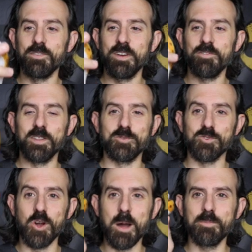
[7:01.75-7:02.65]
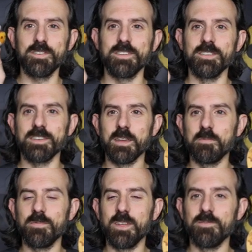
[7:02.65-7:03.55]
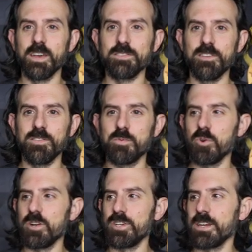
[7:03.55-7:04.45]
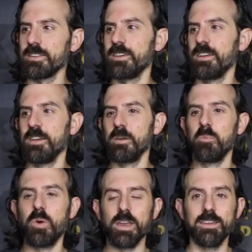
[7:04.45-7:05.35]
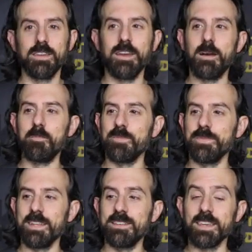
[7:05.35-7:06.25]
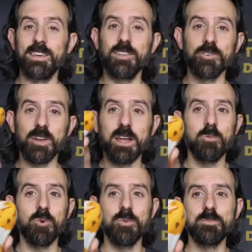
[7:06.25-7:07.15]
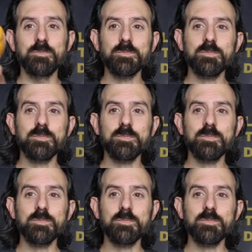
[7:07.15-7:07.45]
definitely dropped since I invested in this project. But he's a killer animal.